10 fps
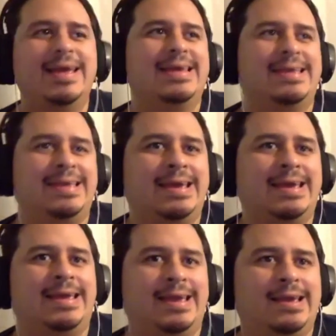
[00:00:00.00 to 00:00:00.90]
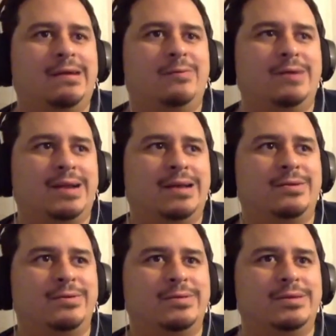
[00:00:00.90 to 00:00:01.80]
yeah, Gangon will kind
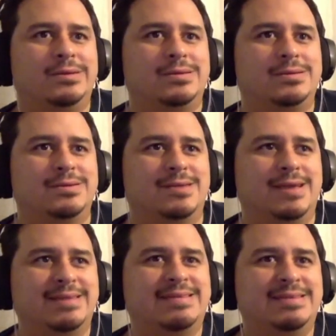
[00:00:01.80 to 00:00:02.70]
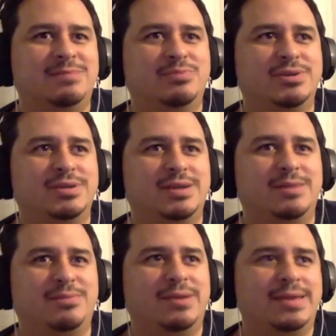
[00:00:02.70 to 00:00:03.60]
of do this, like because he's pushed to
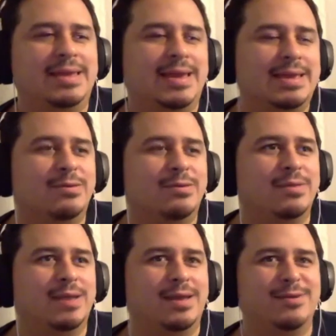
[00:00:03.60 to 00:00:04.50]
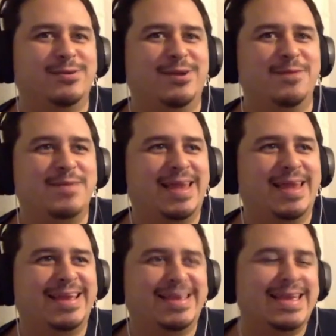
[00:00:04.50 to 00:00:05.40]
that point. Like, yeah, he'd do that. You know what I mean?
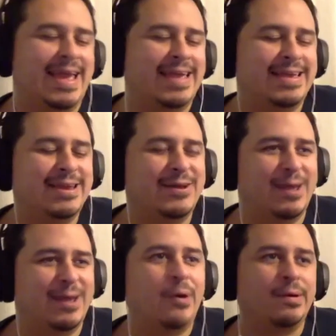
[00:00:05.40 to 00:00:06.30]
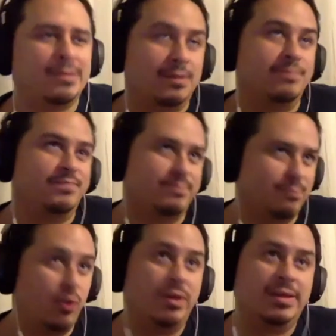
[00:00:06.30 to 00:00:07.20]
Like, yeah, like oh,
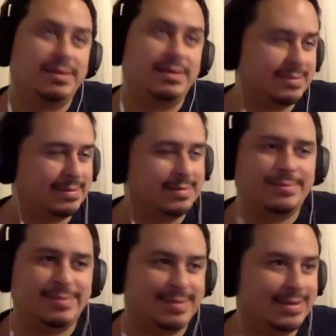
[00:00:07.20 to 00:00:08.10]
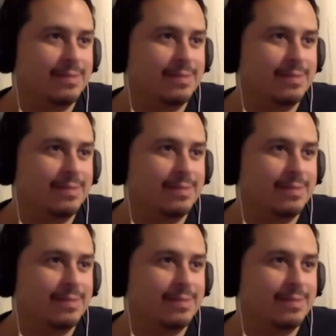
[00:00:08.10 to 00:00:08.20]
Mona Lisa's gonna do. Yeah,